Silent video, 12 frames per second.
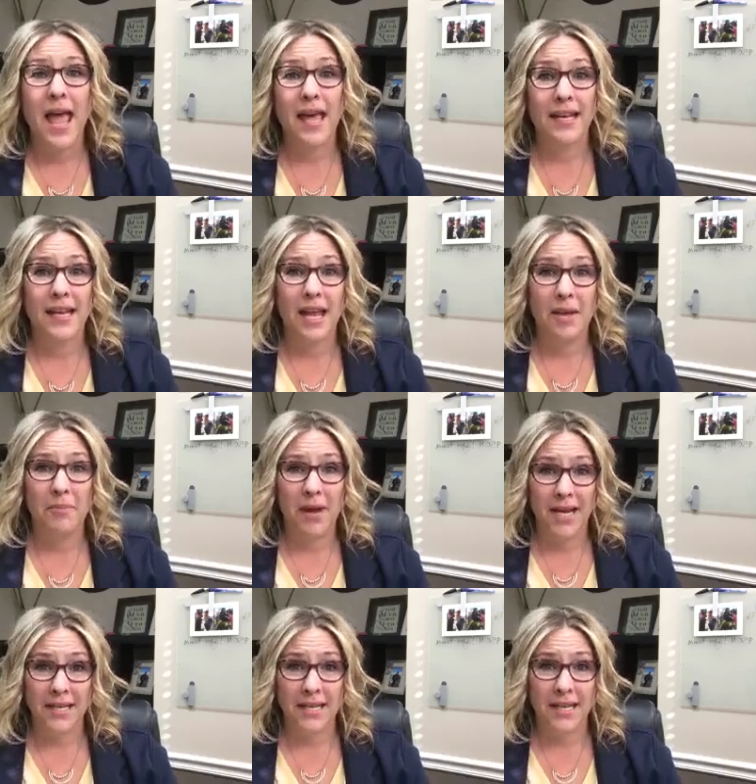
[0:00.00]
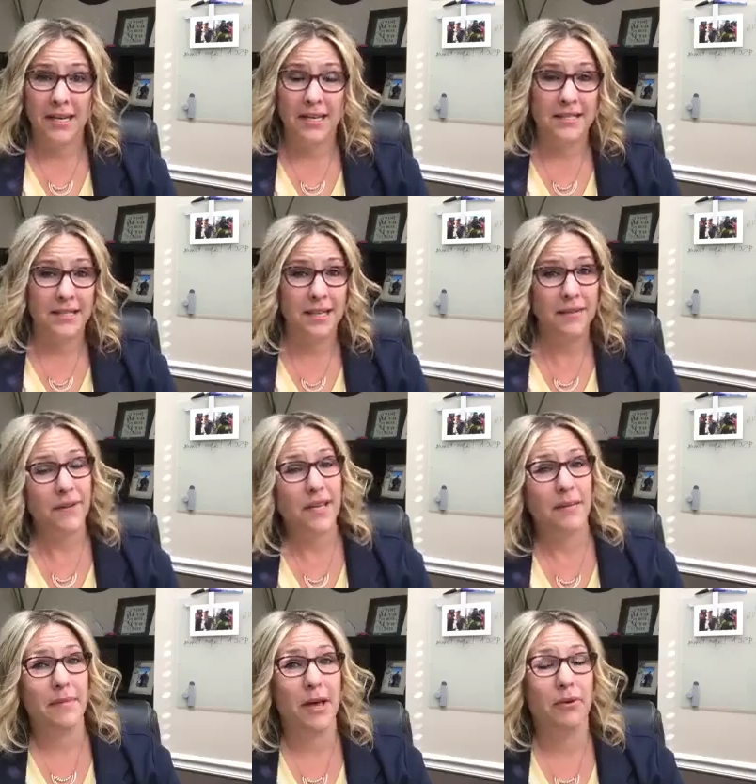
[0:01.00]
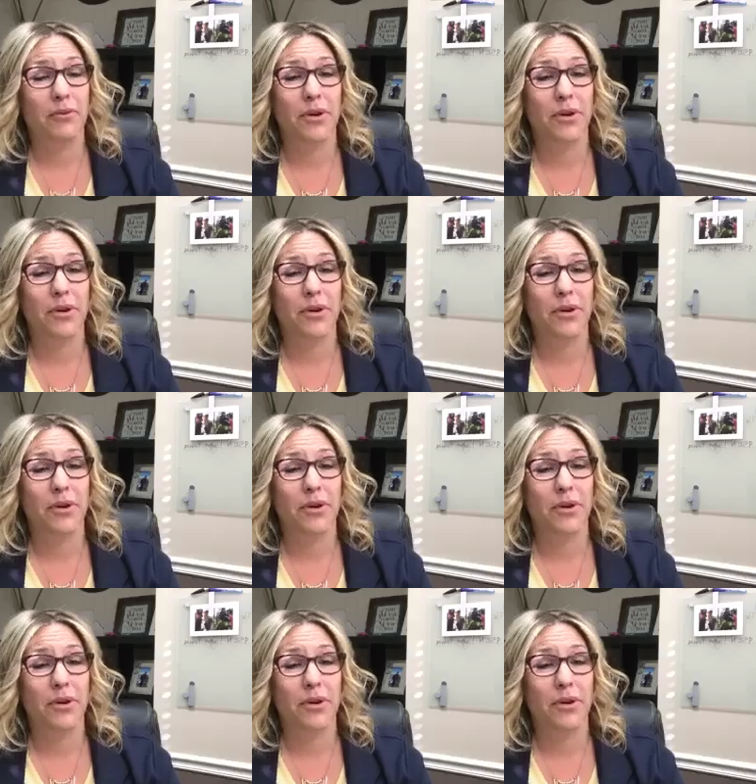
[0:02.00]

And it might need a significant amount